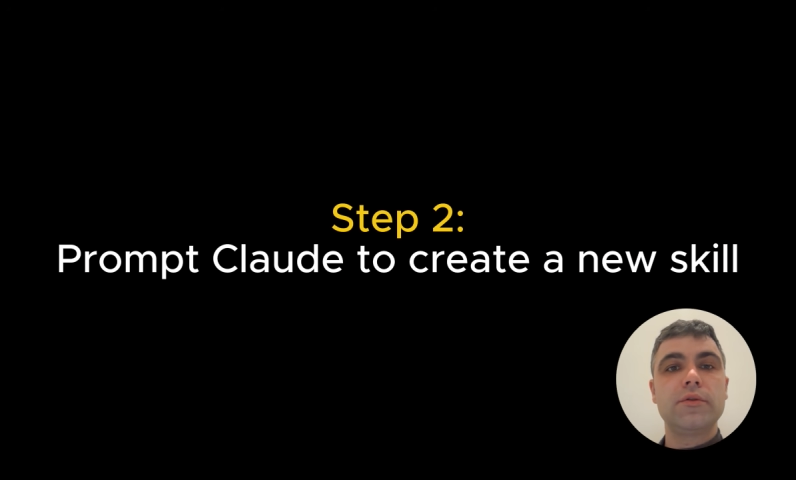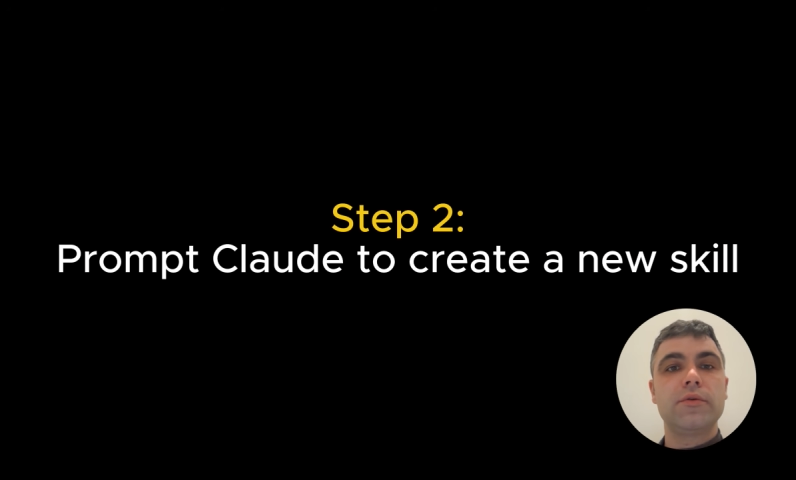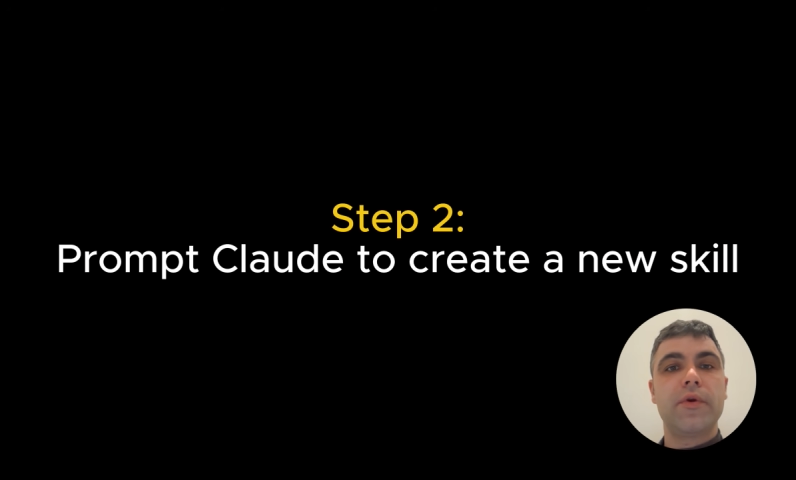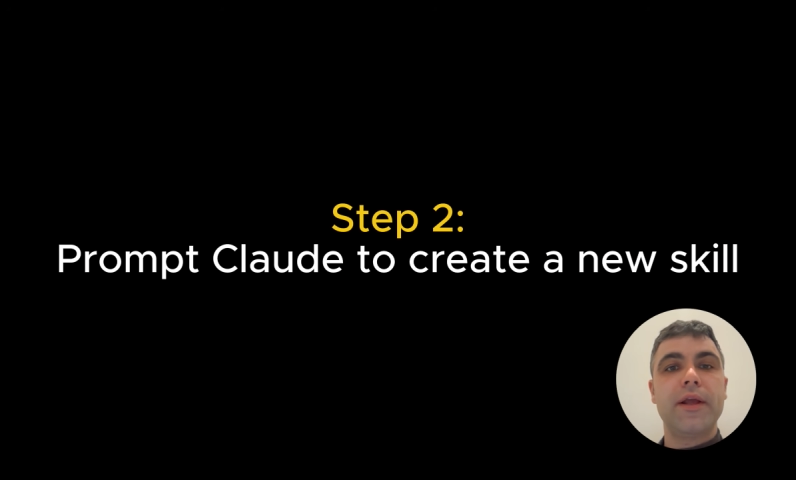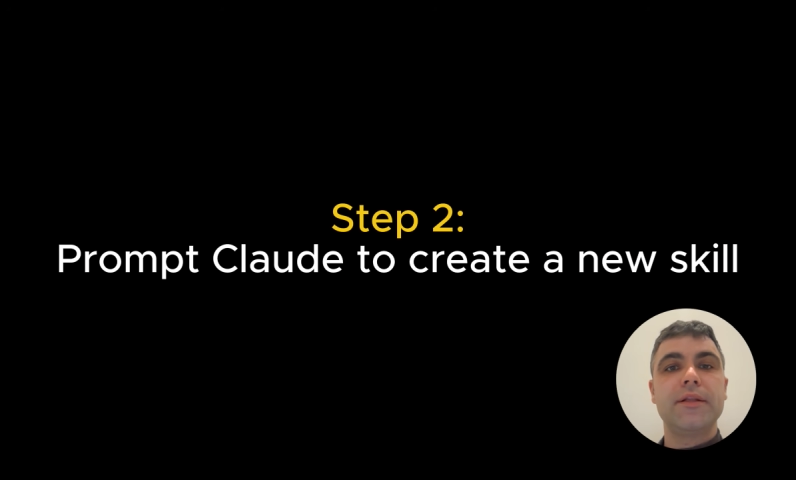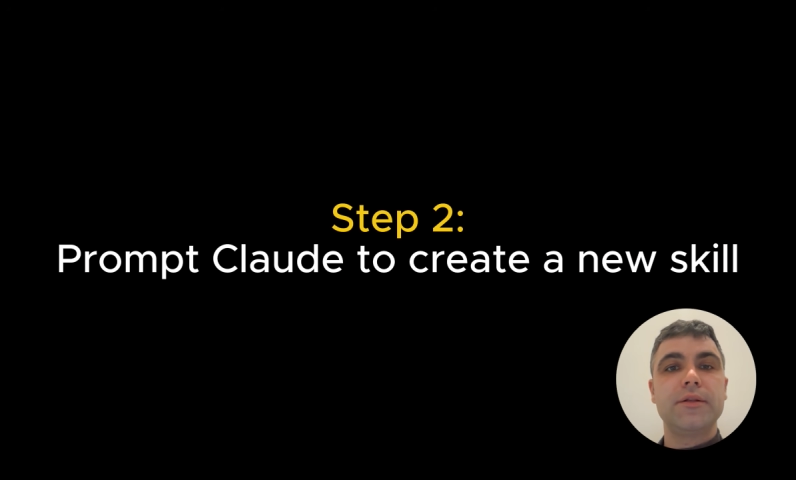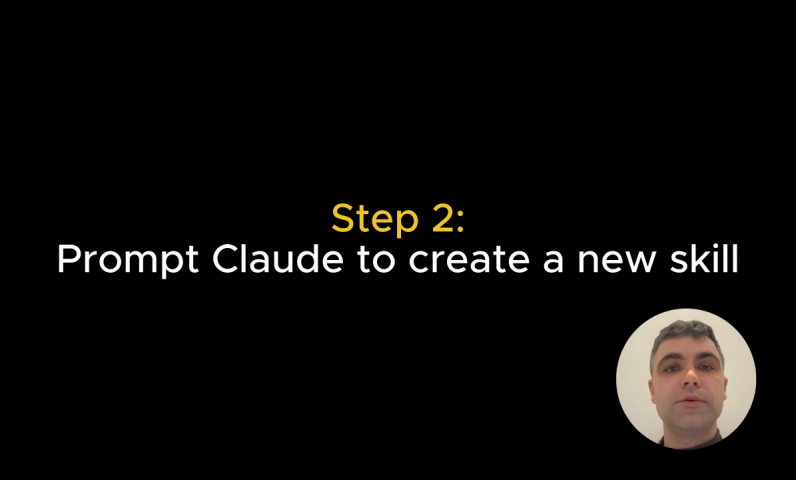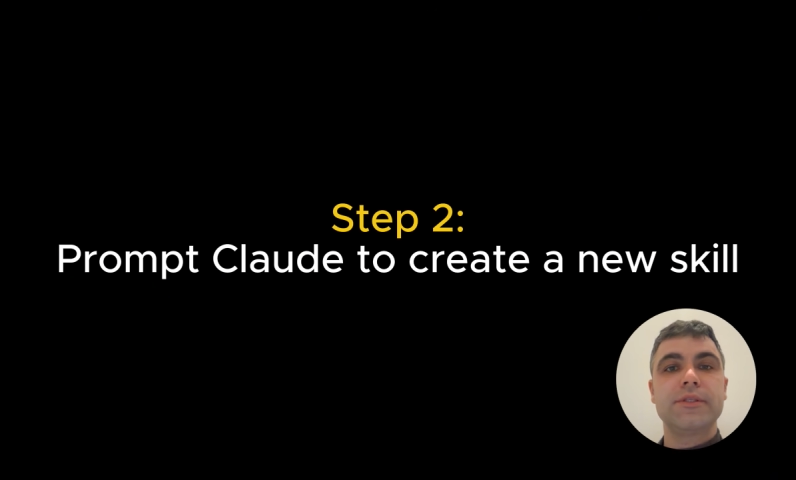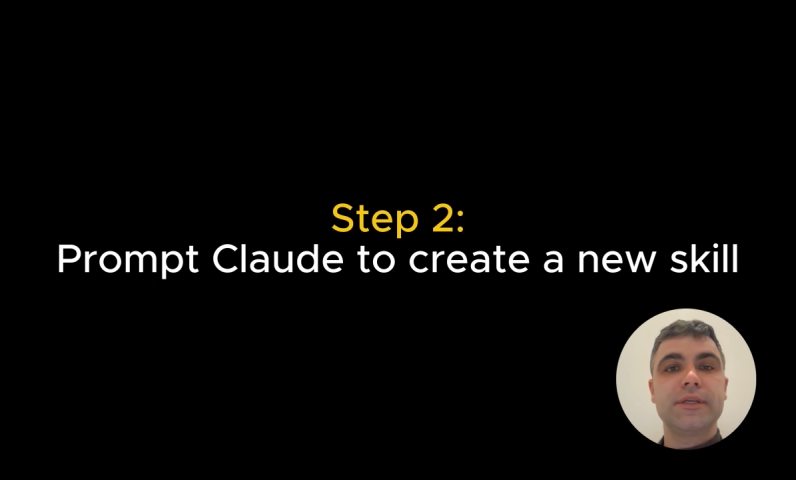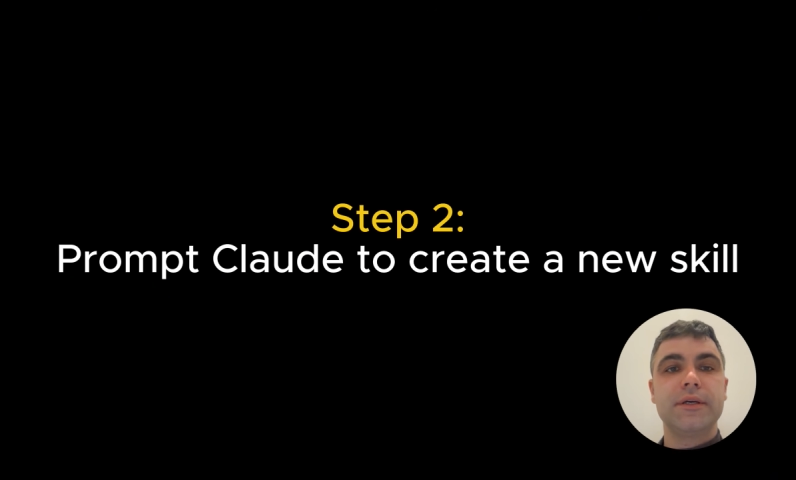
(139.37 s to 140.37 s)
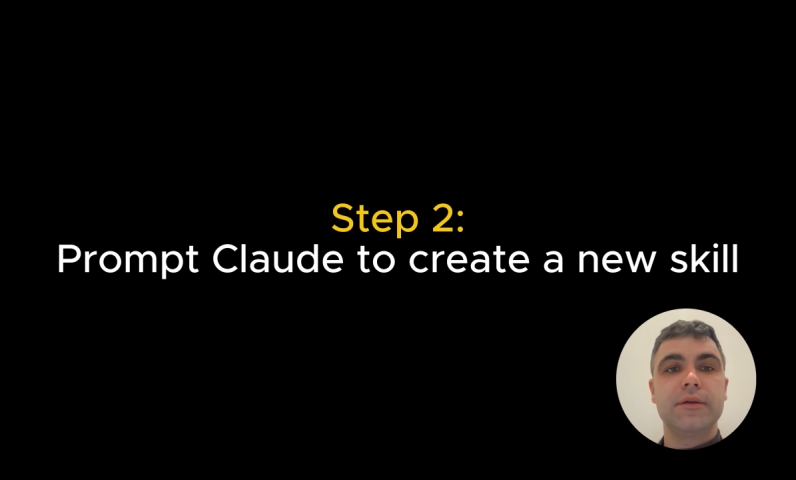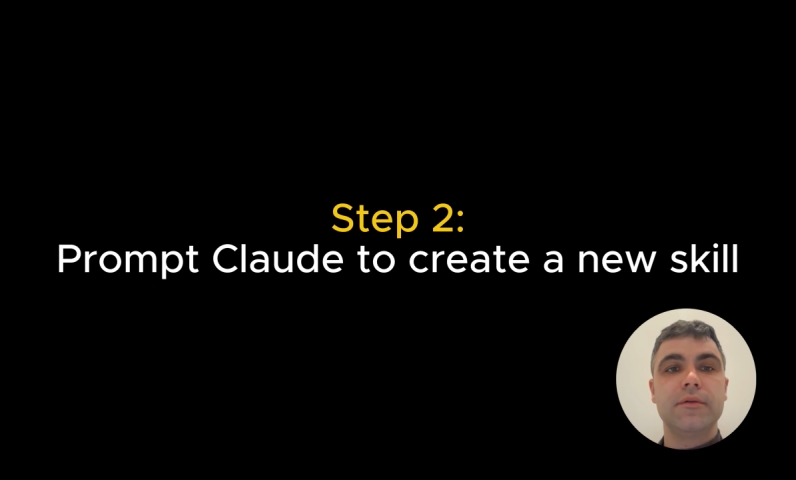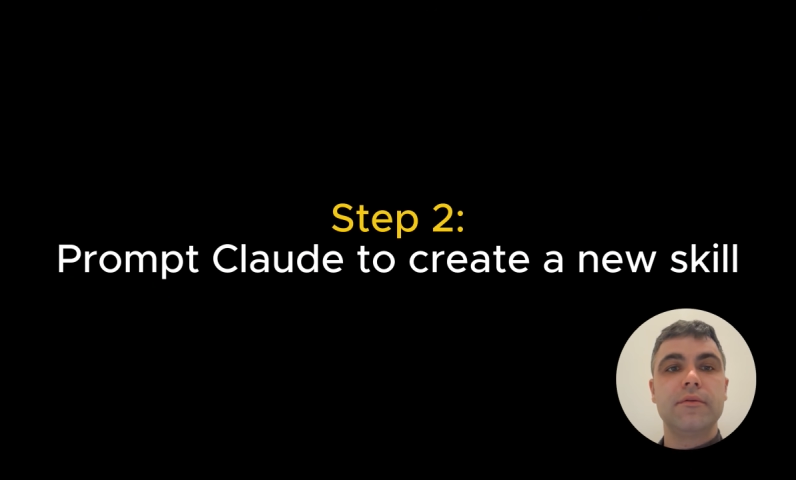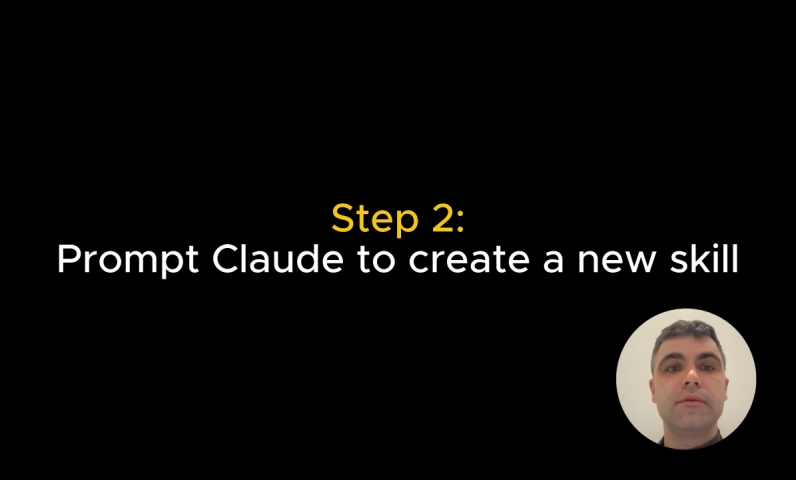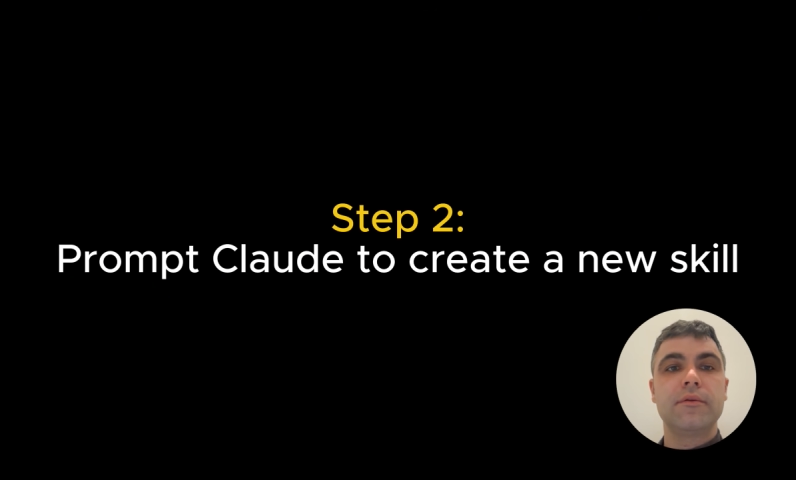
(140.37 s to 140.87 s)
to create a new skill.